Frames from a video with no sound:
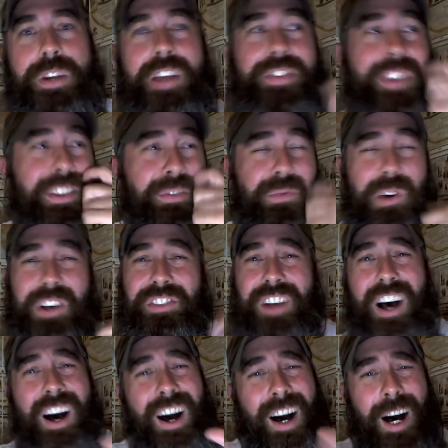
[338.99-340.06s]
this was a
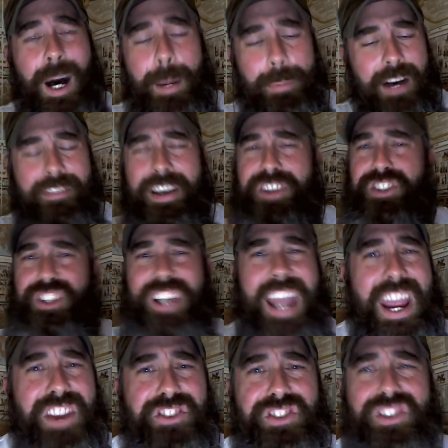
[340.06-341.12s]
hub of
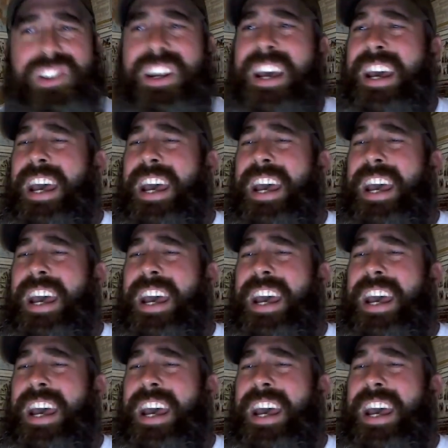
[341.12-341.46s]
education.